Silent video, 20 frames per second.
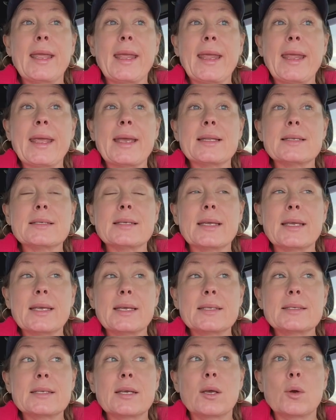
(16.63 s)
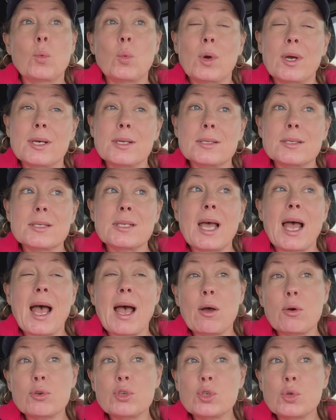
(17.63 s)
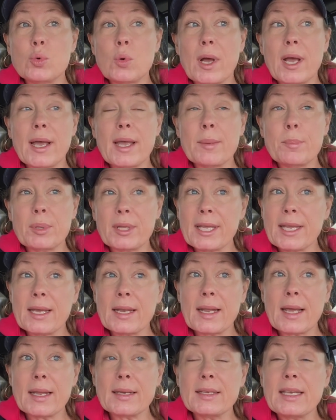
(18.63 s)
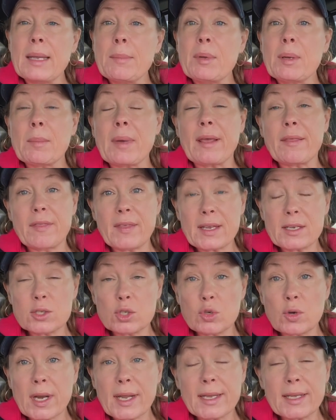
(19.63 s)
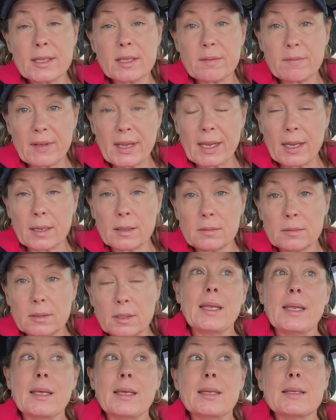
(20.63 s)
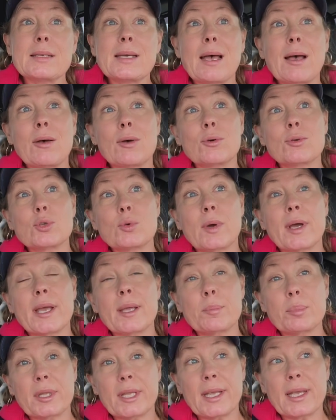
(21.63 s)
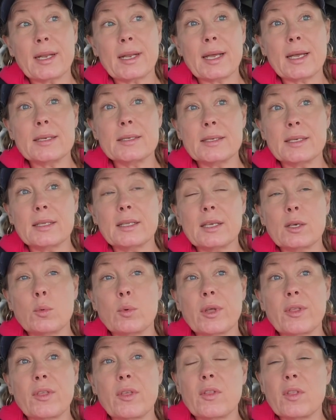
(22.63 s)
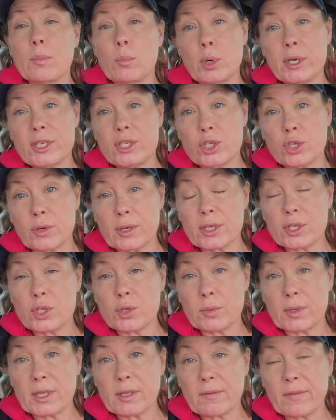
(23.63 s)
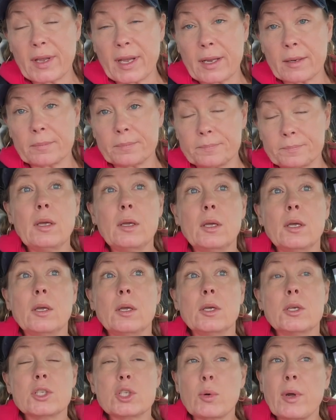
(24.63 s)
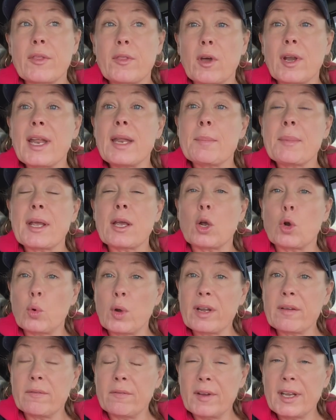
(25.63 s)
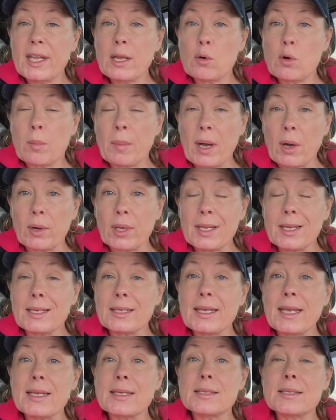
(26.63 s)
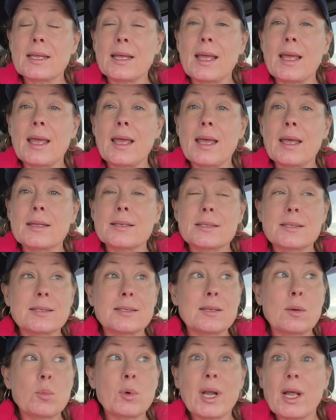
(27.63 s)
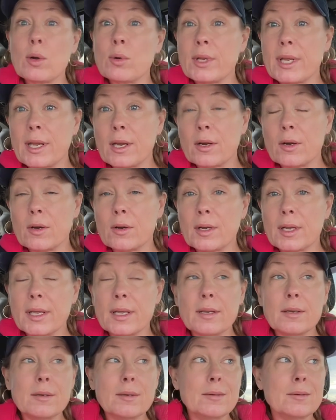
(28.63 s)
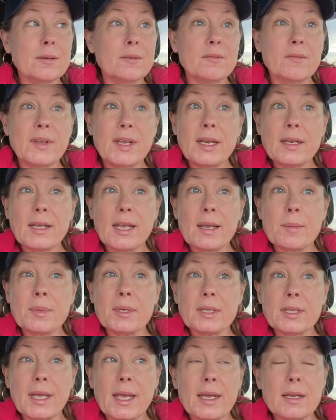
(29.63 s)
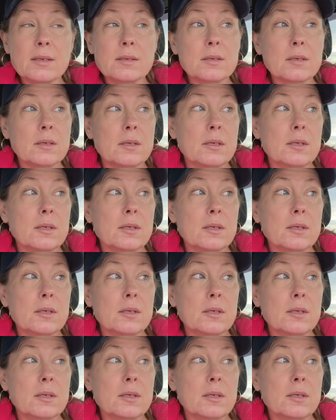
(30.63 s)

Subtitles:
And it was, how do I plan on keeping my things dry in the van? And how do I plan on dealing with the moisture issue in the van? So I thought I'd make a quick video about it in case someone out here in van camping land,